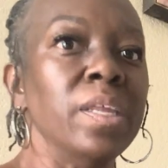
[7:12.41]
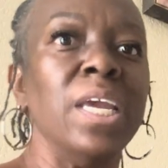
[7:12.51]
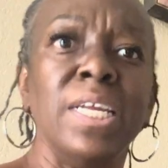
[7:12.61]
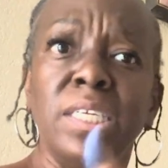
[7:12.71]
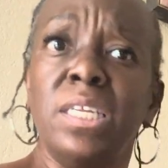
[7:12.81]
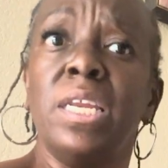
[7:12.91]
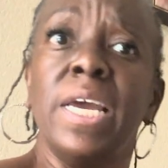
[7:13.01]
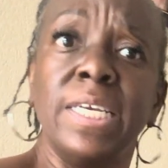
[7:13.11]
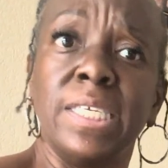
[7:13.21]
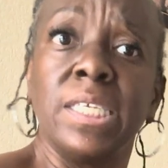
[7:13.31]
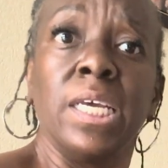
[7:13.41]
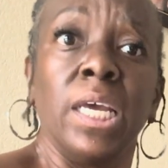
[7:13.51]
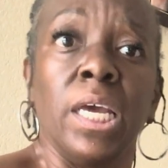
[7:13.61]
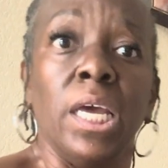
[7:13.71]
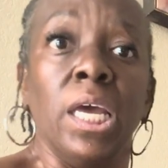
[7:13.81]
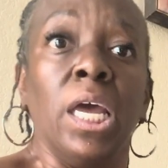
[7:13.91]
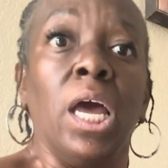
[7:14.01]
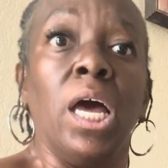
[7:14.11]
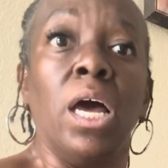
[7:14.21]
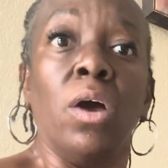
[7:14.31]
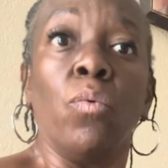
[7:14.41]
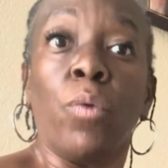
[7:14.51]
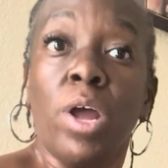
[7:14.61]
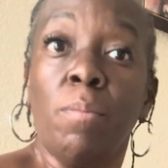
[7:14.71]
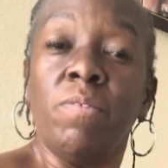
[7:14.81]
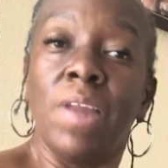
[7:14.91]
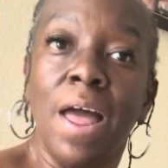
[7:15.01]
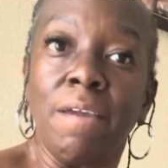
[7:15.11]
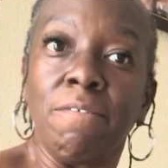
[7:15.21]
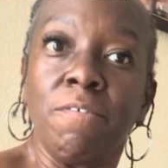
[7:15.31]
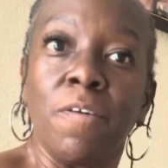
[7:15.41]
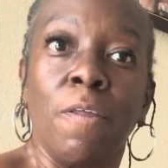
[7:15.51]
into the next realm of life.